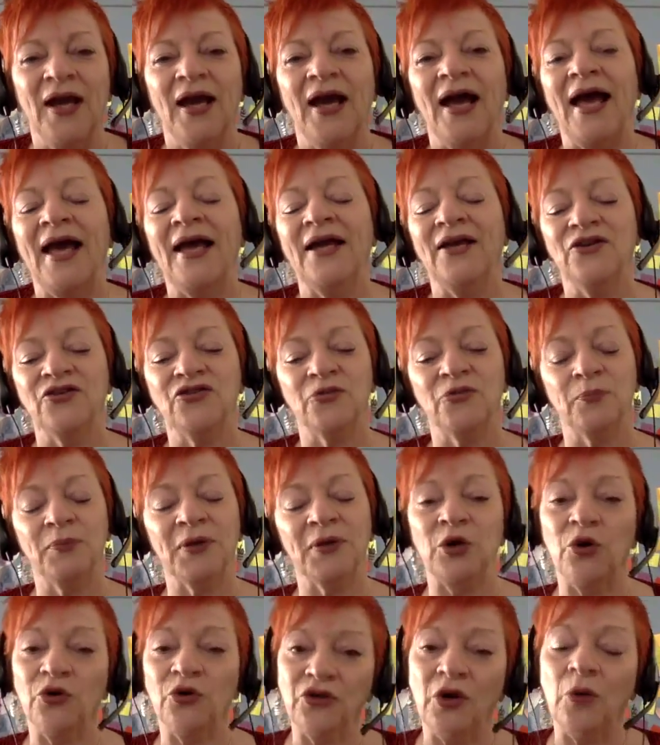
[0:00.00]
And
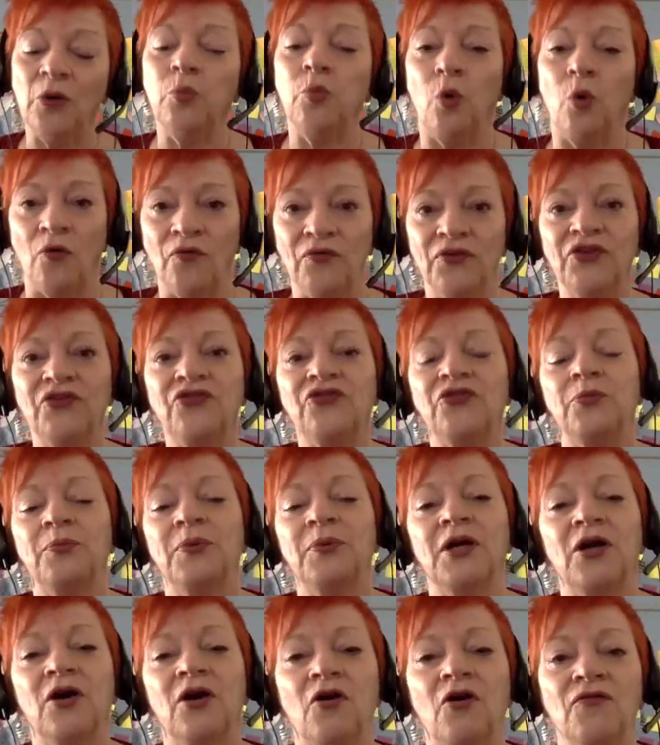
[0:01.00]
because I want this to
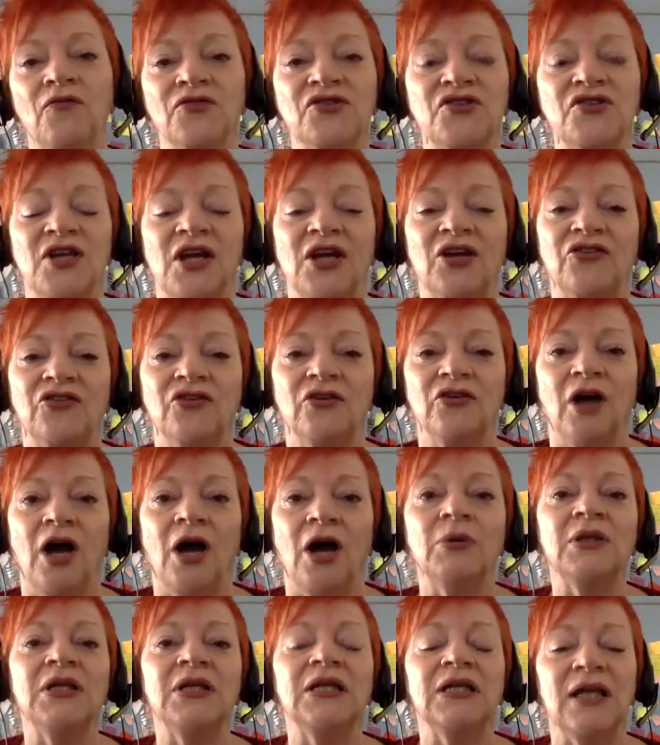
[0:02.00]
be a conversation,
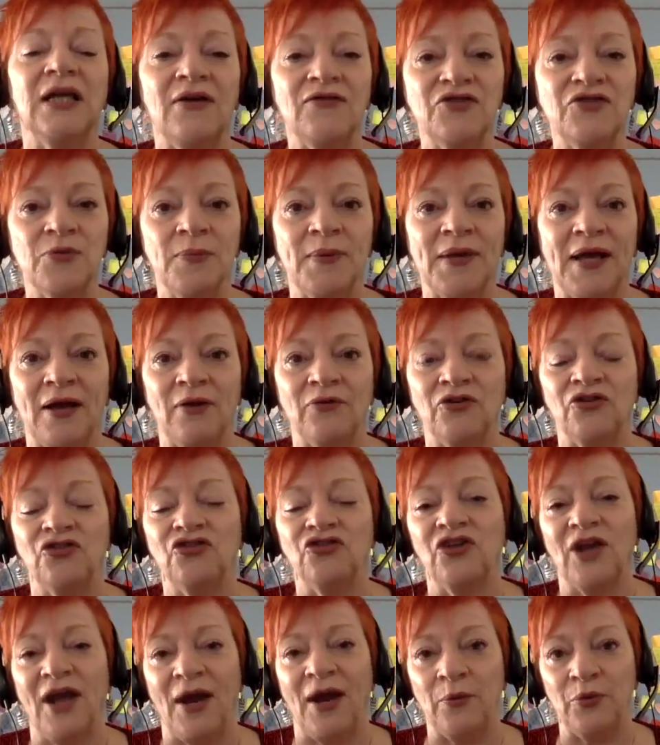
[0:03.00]
I would love to be able to
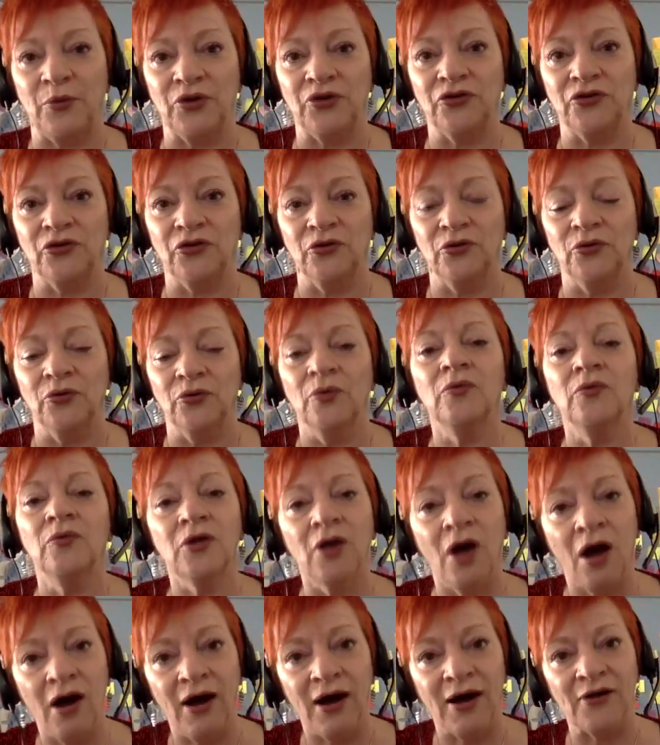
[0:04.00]
chat with you
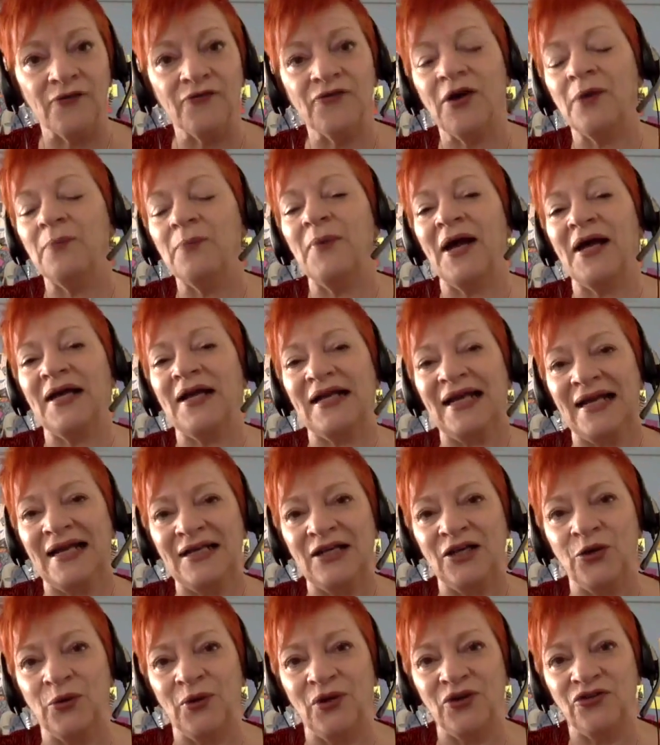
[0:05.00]
live about
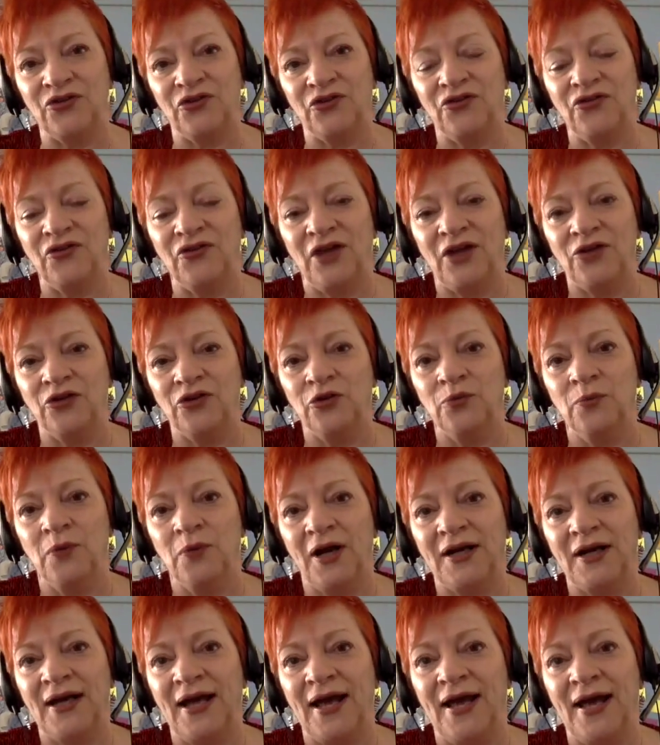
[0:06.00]
any questions that you
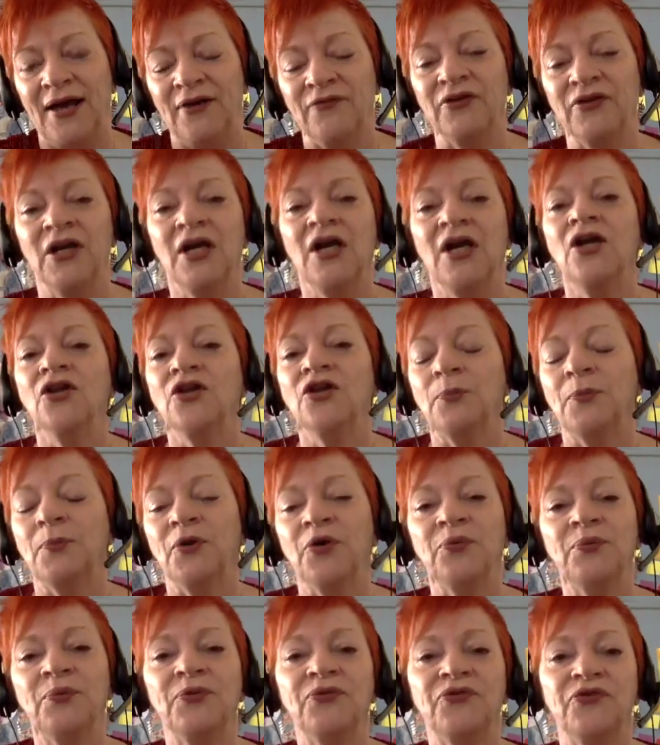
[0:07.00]
might have. The
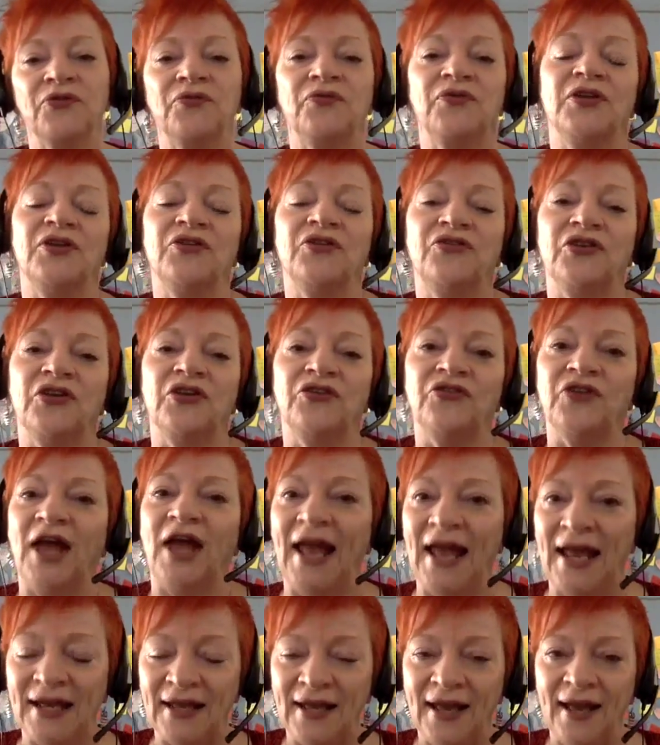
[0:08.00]
purpose of this is a
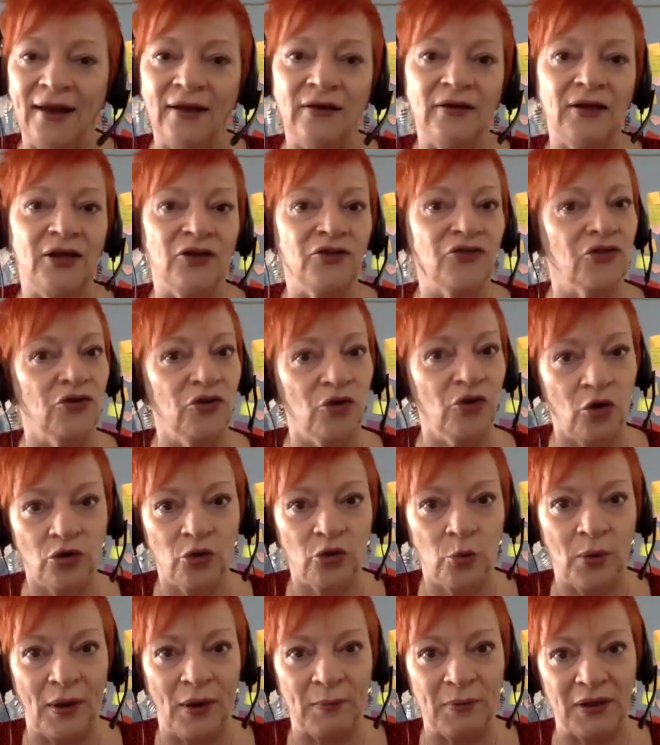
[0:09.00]
hangout. It's
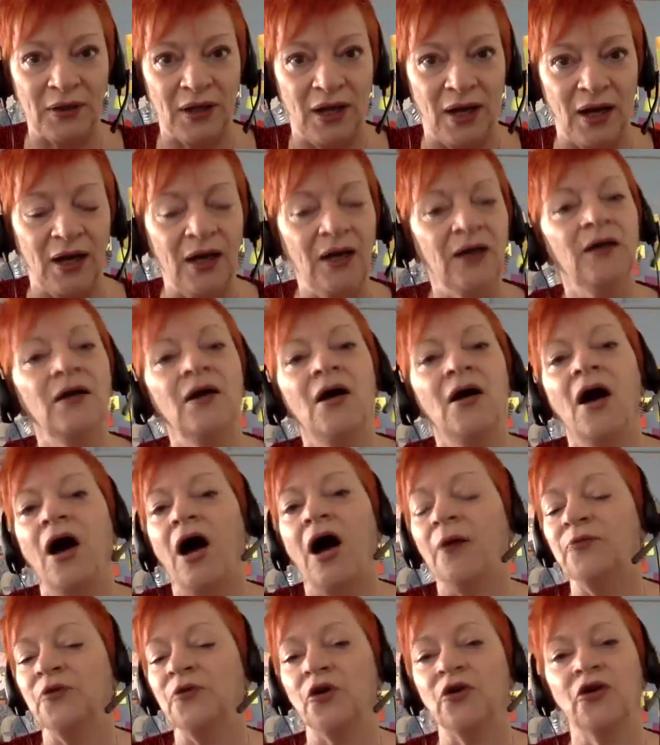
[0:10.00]
not a webinar.
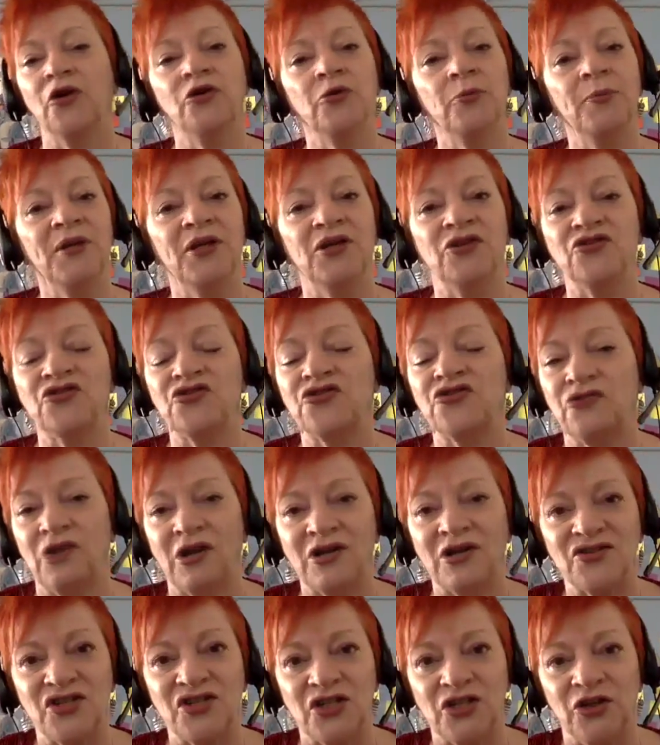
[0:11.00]
I'm not going to be
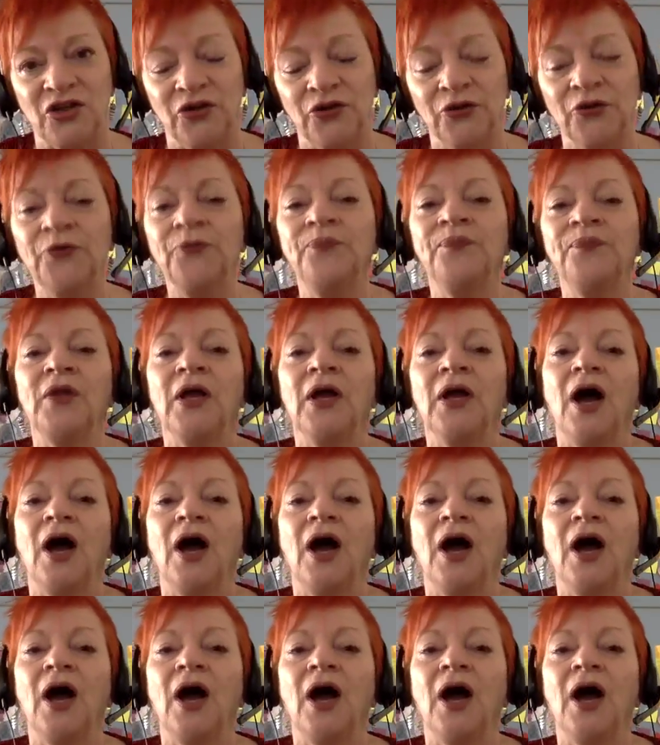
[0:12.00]
instructing you.